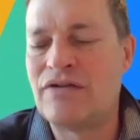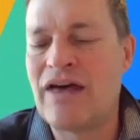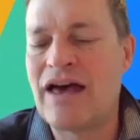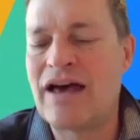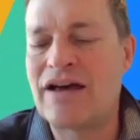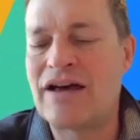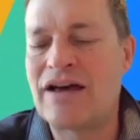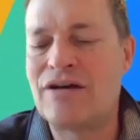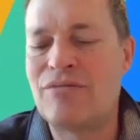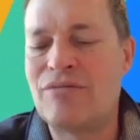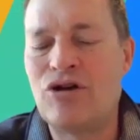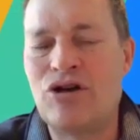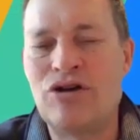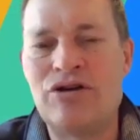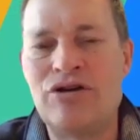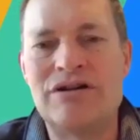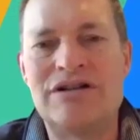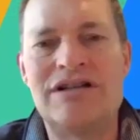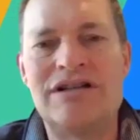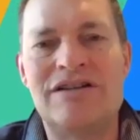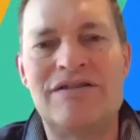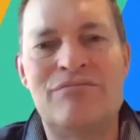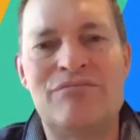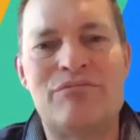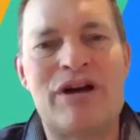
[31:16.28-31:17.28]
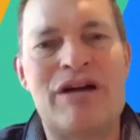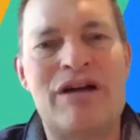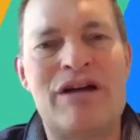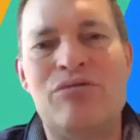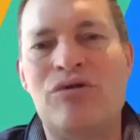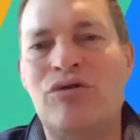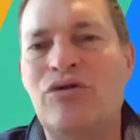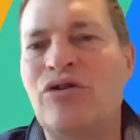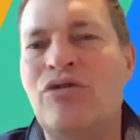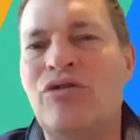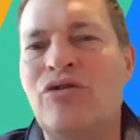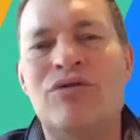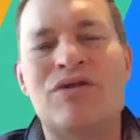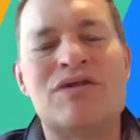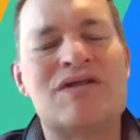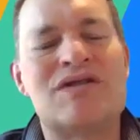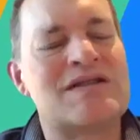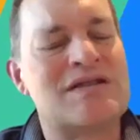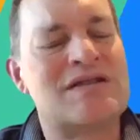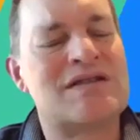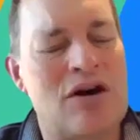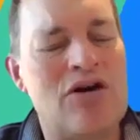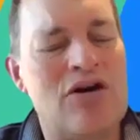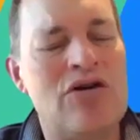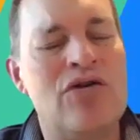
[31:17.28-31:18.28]
that community of people who were
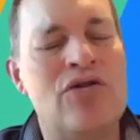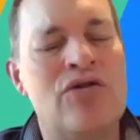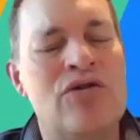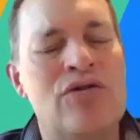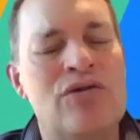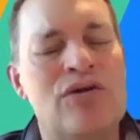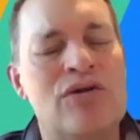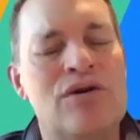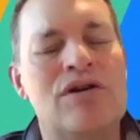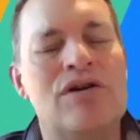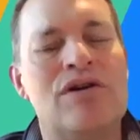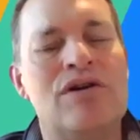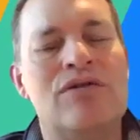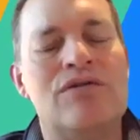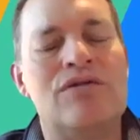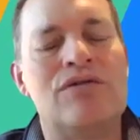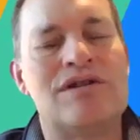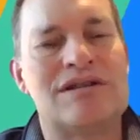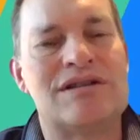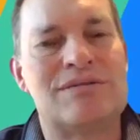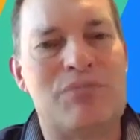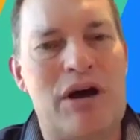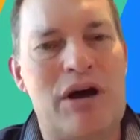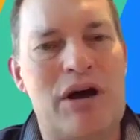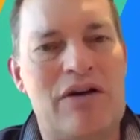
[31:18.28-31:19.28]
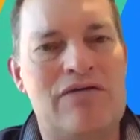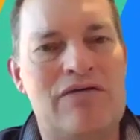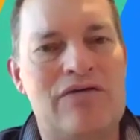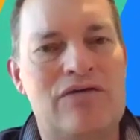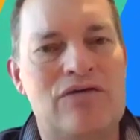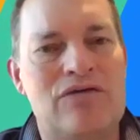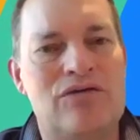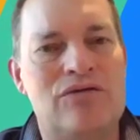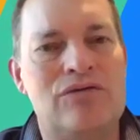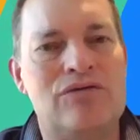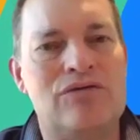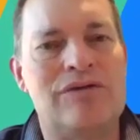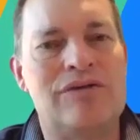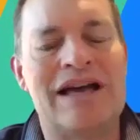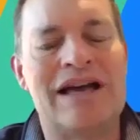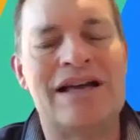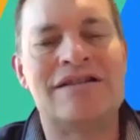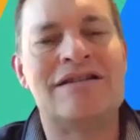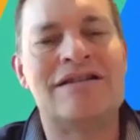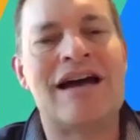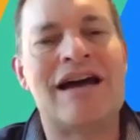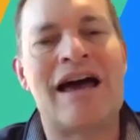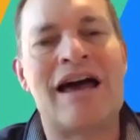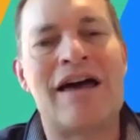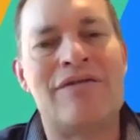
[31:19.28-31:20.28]
so respectful
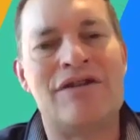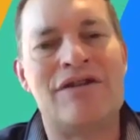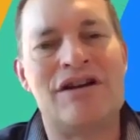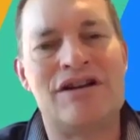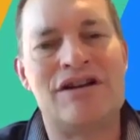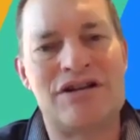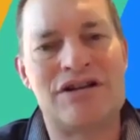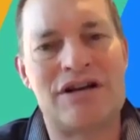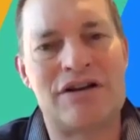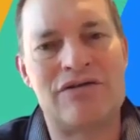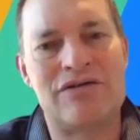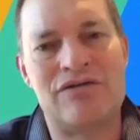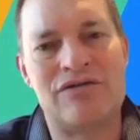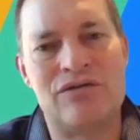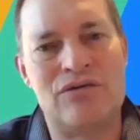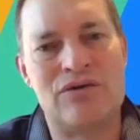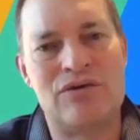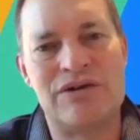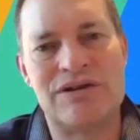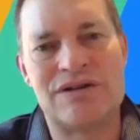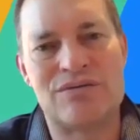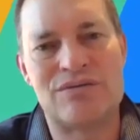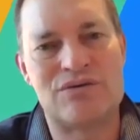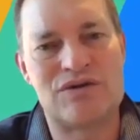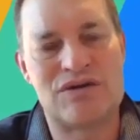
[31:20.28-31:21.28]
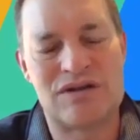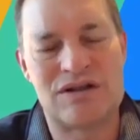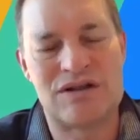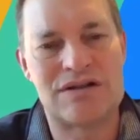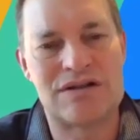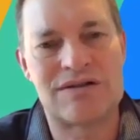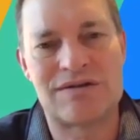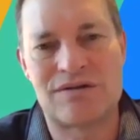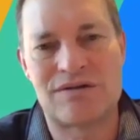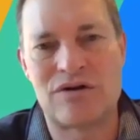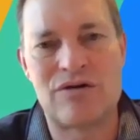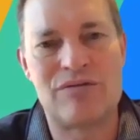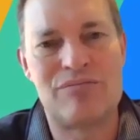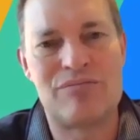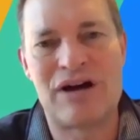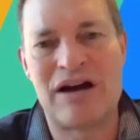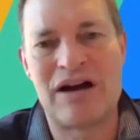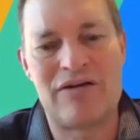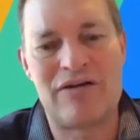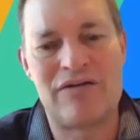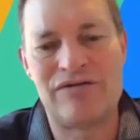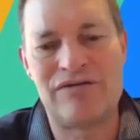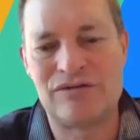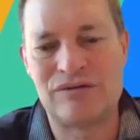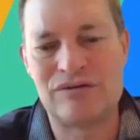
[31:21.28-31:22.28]
and gave each other voice was just so
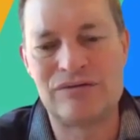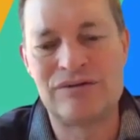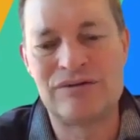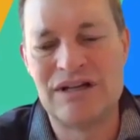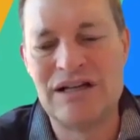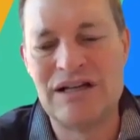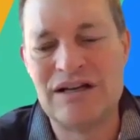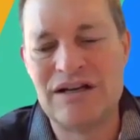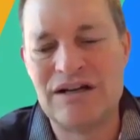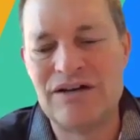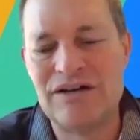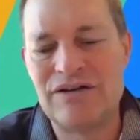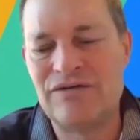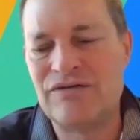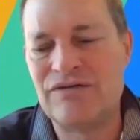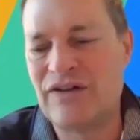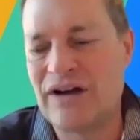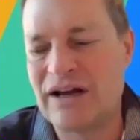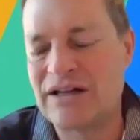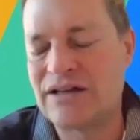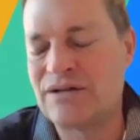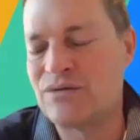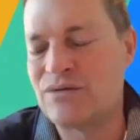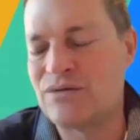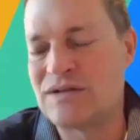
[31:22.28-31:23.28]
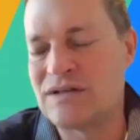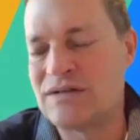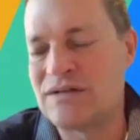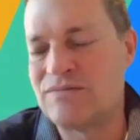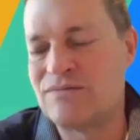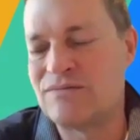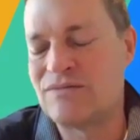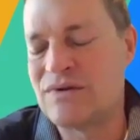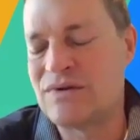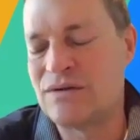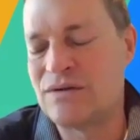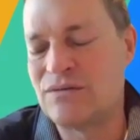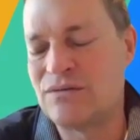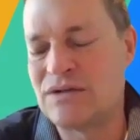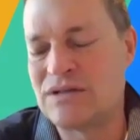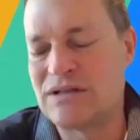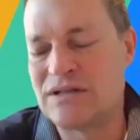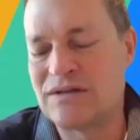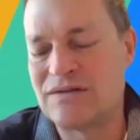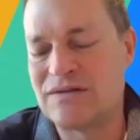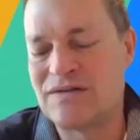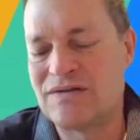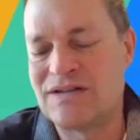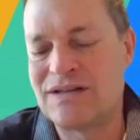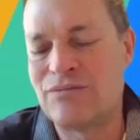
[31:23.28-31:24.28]
powerful. In fact, there was
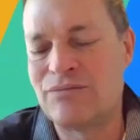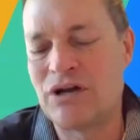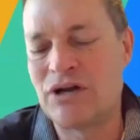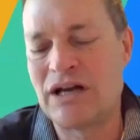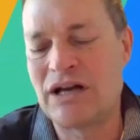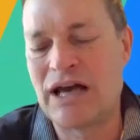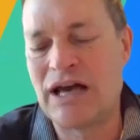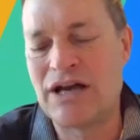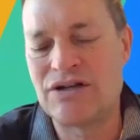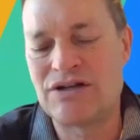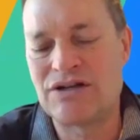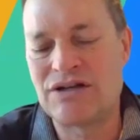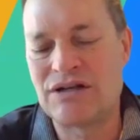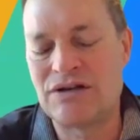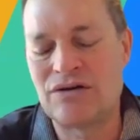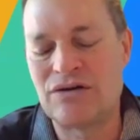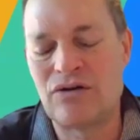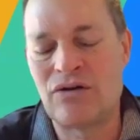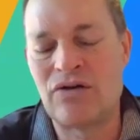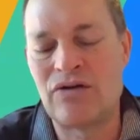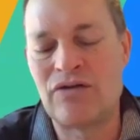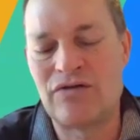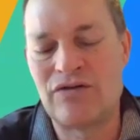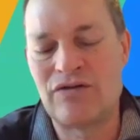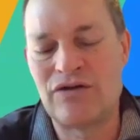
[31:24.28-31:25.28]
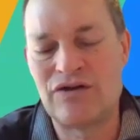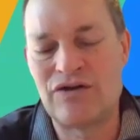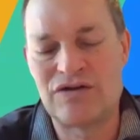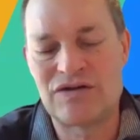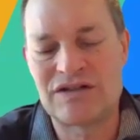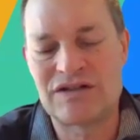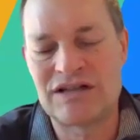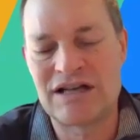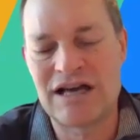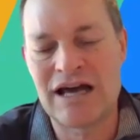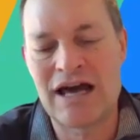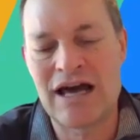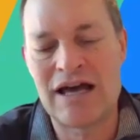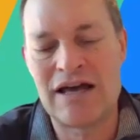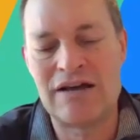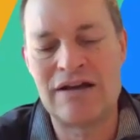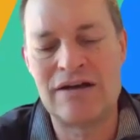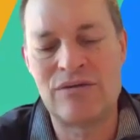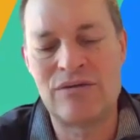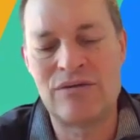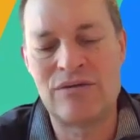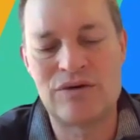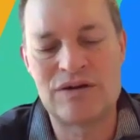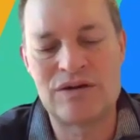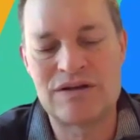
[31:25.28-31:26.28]
a simulation on the first day
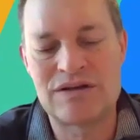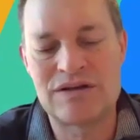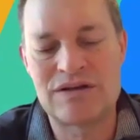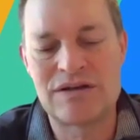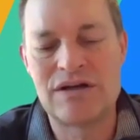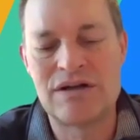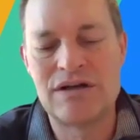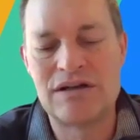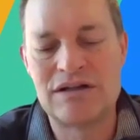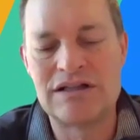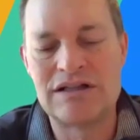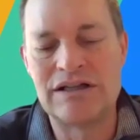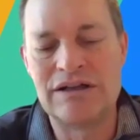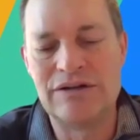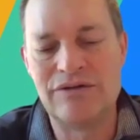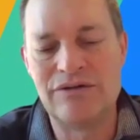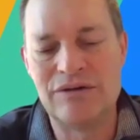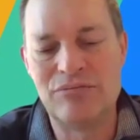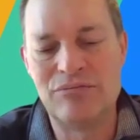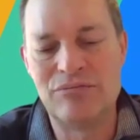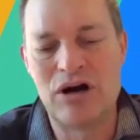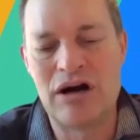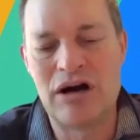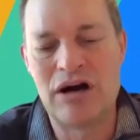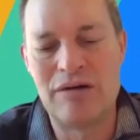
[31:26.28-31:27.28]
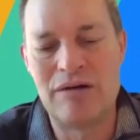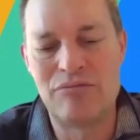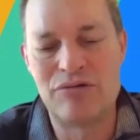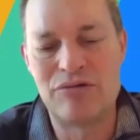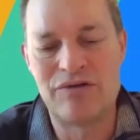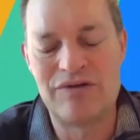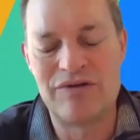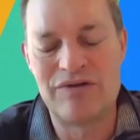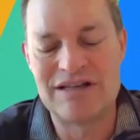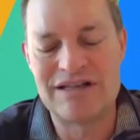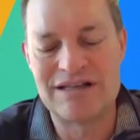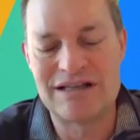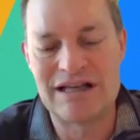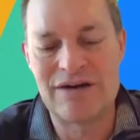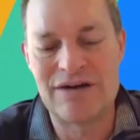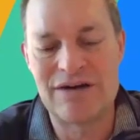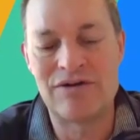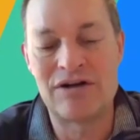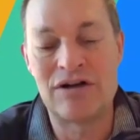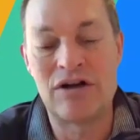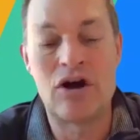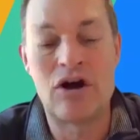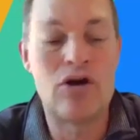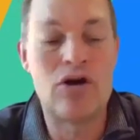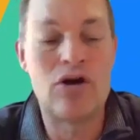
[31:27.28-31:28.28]
that was delivered by Professor
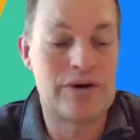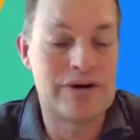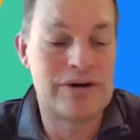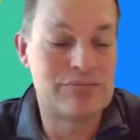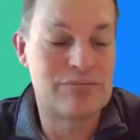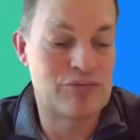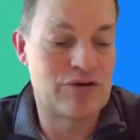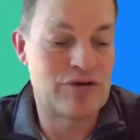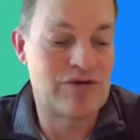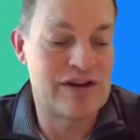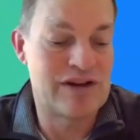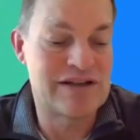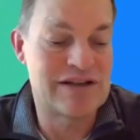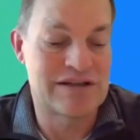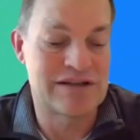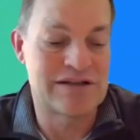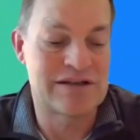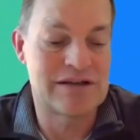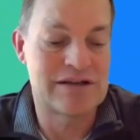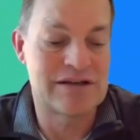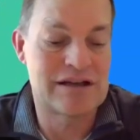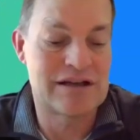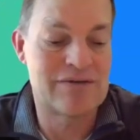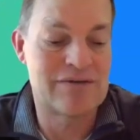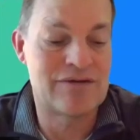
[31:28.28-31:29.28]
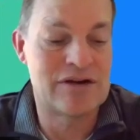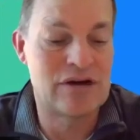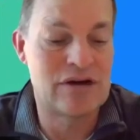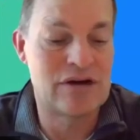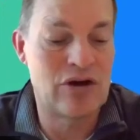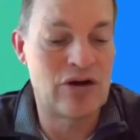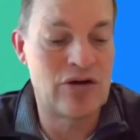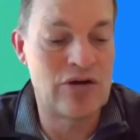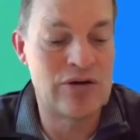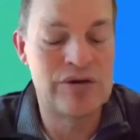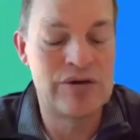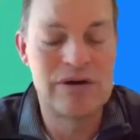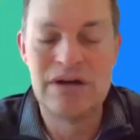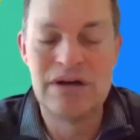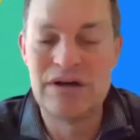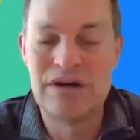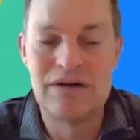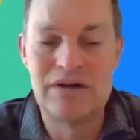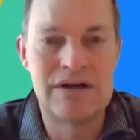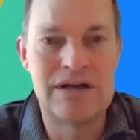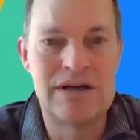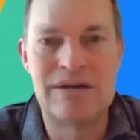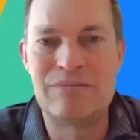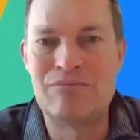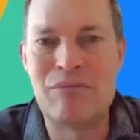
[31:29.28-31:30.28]
Kevin Lowe, and Professor Kevin Lowe,
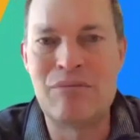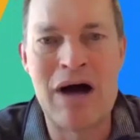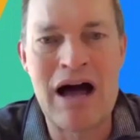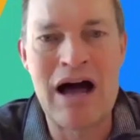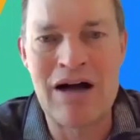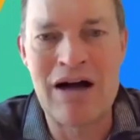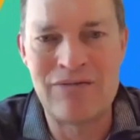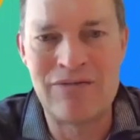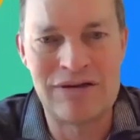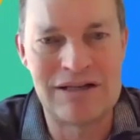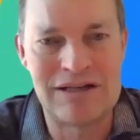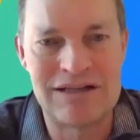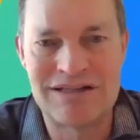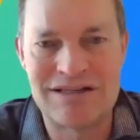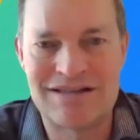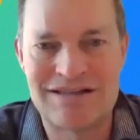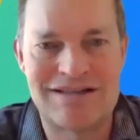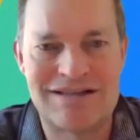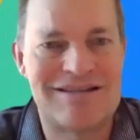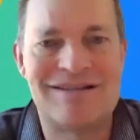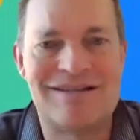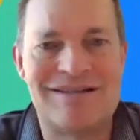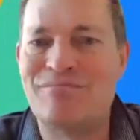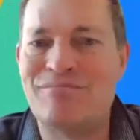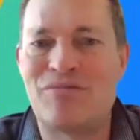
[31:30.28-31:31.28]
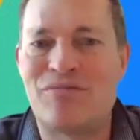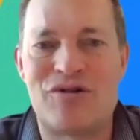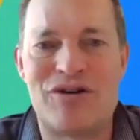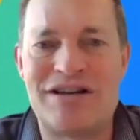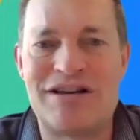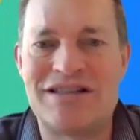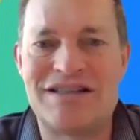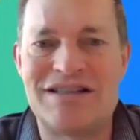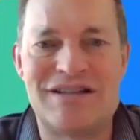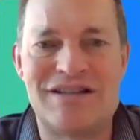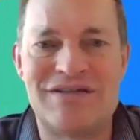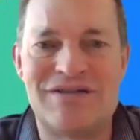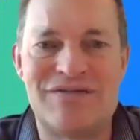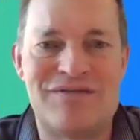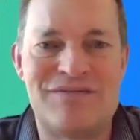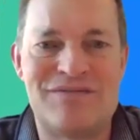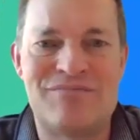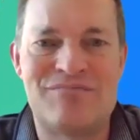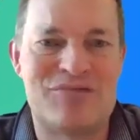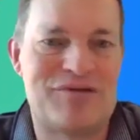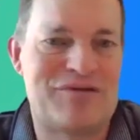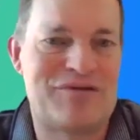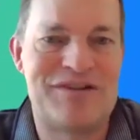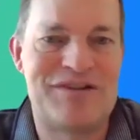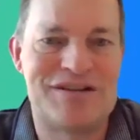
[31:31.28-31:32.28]
a marvelous, impressive
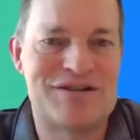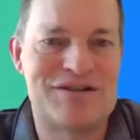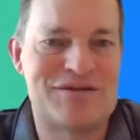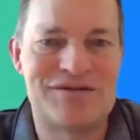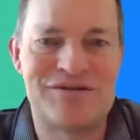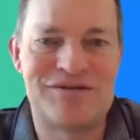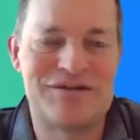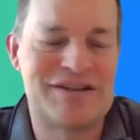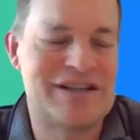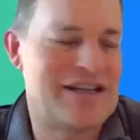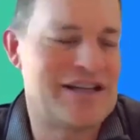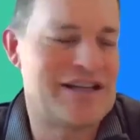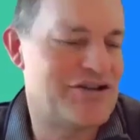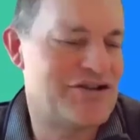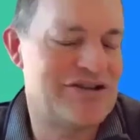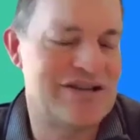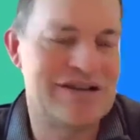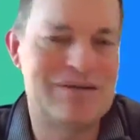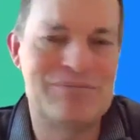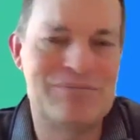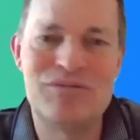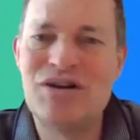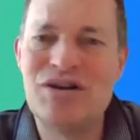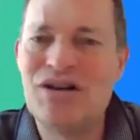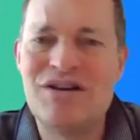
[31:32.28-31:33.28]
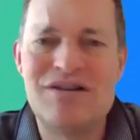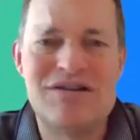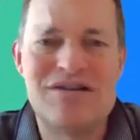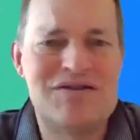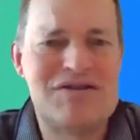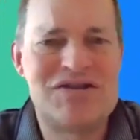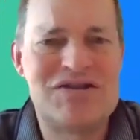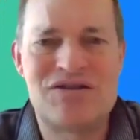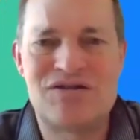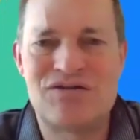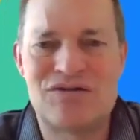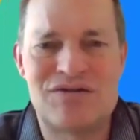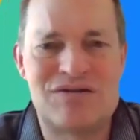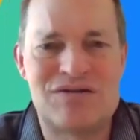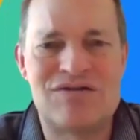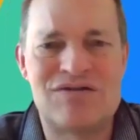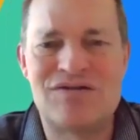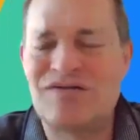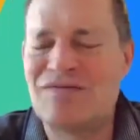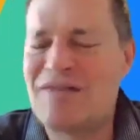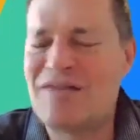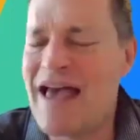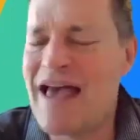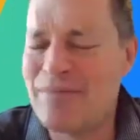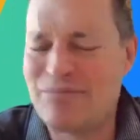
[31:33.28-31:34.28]
professor of leadership,
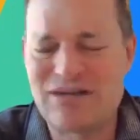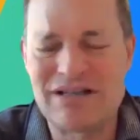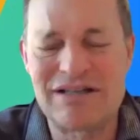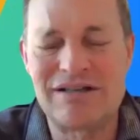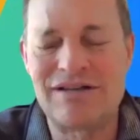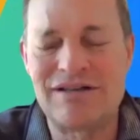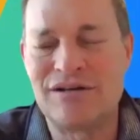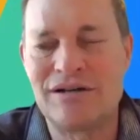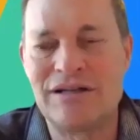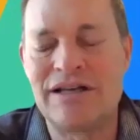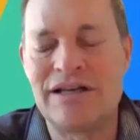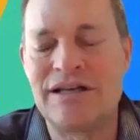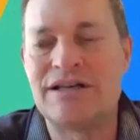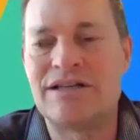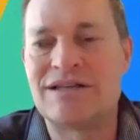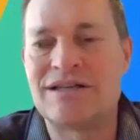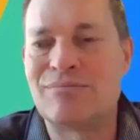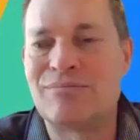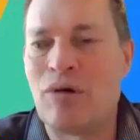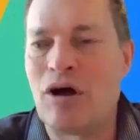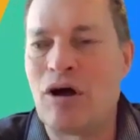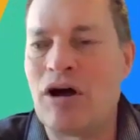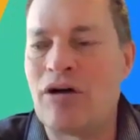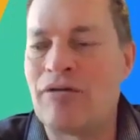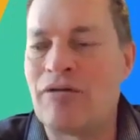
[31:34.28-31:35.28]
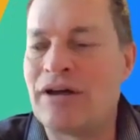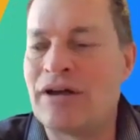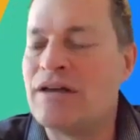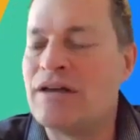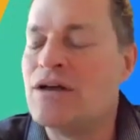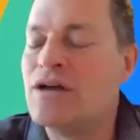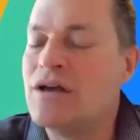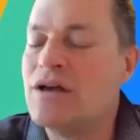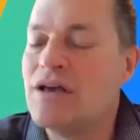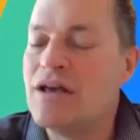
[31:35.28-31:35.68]
absolutely inspiring.